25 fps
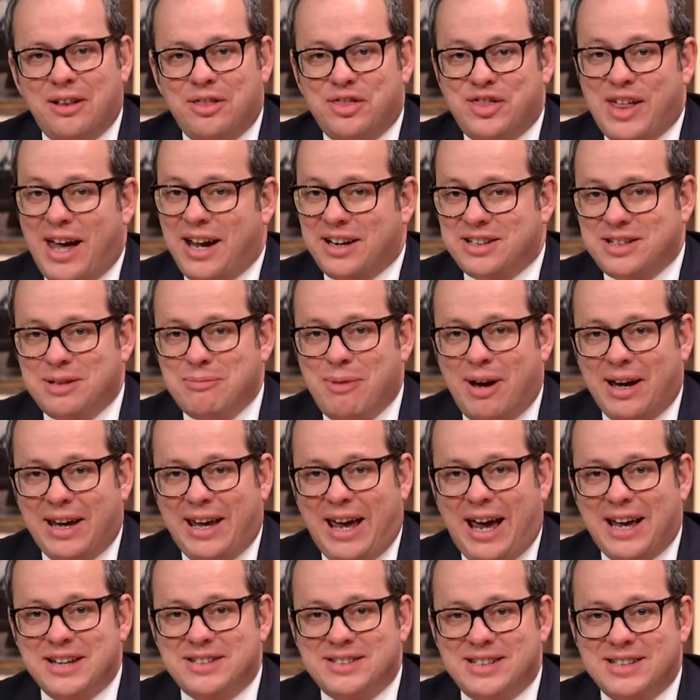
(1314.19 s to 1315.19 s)
Thanks to my
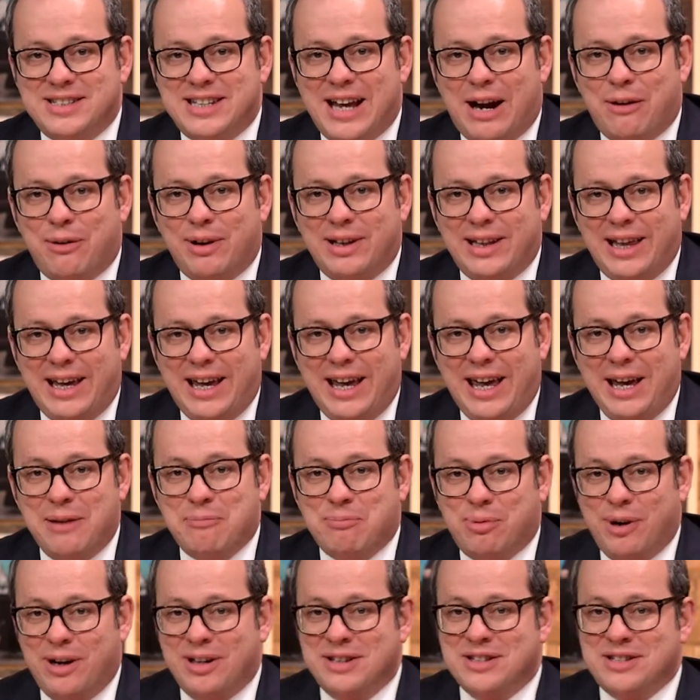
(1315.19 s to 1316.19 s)
guest, Sir Terry Leahy,
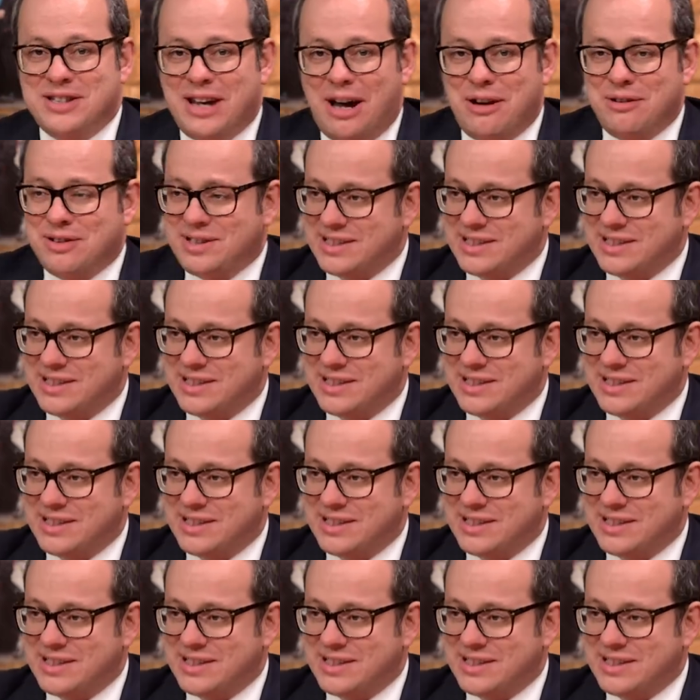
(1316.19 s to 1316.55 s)
Britain's own